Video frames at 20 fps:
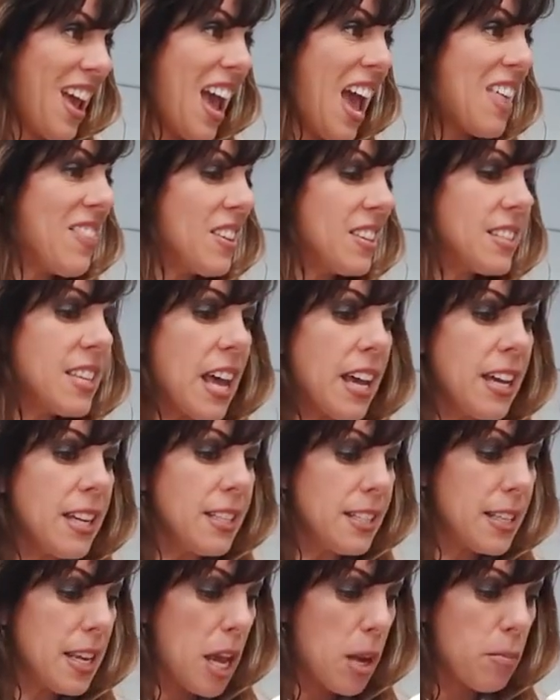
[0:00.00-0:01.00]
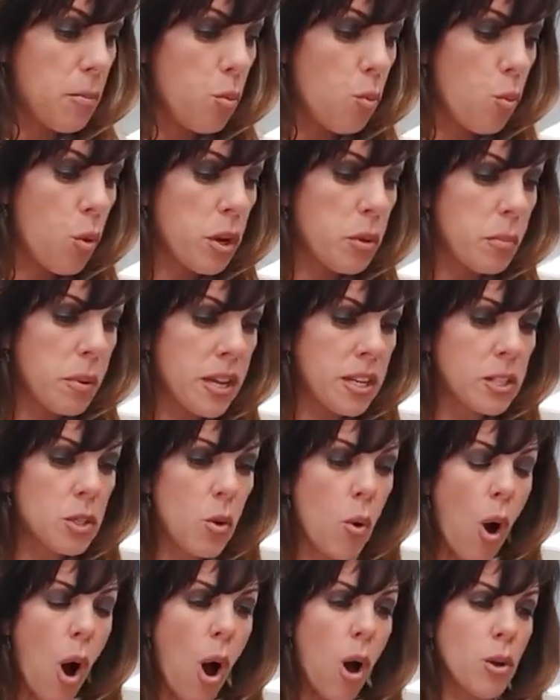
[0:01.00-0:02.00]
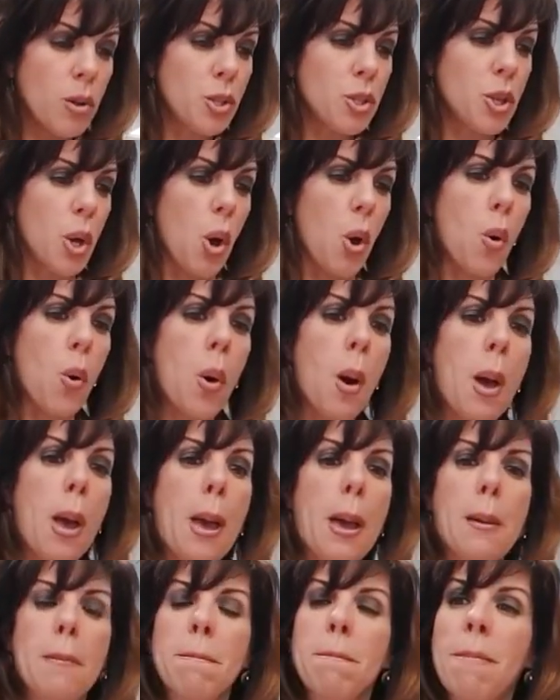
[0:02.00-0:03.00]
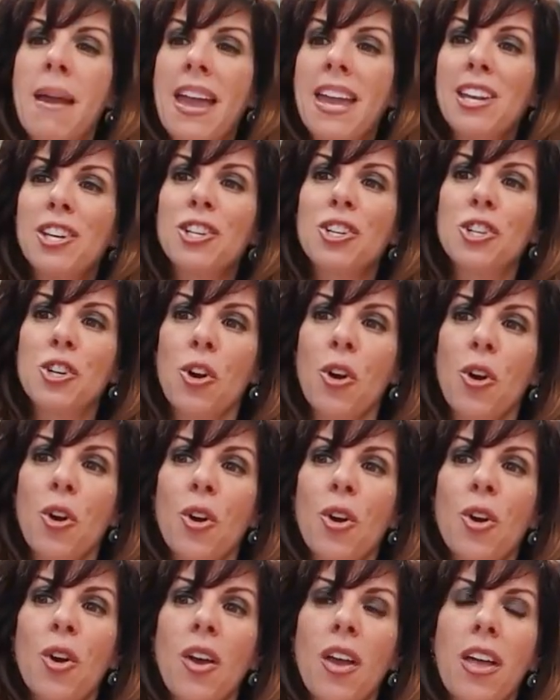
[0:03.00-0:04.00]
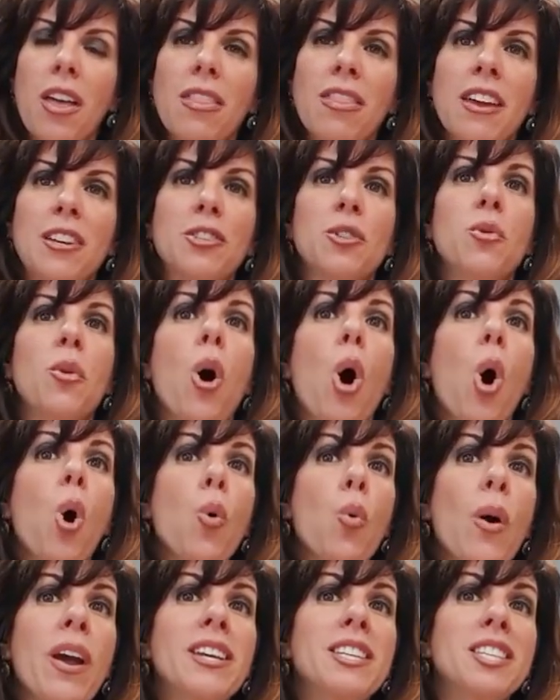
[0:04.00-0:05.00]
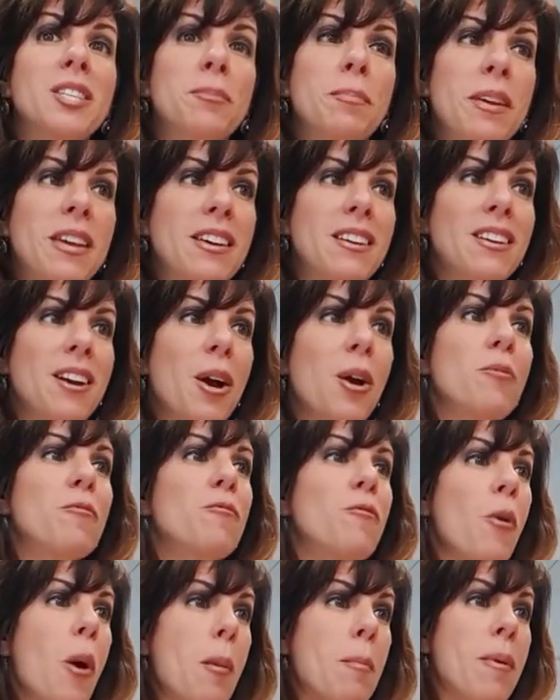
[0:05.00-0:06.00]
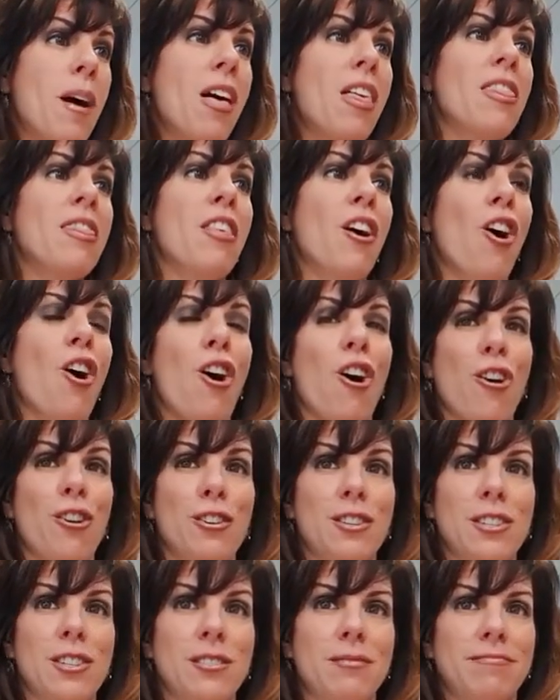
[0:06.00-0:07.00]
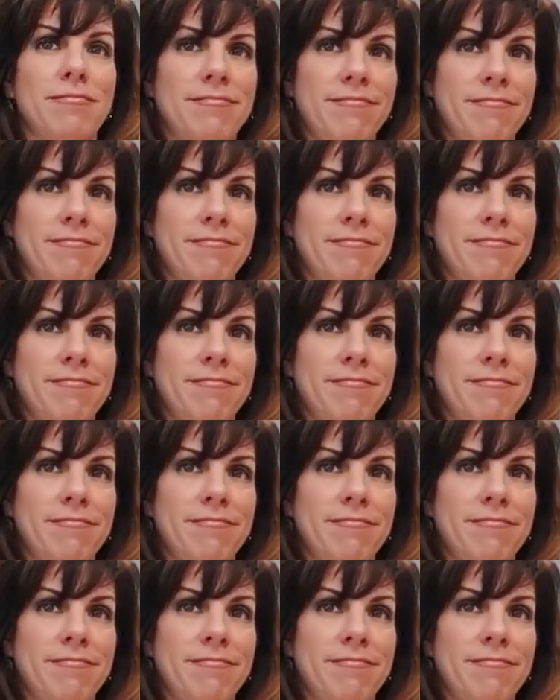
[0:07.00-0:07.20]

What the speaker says: And the second tip would be to also make sure that you always speak from the heart.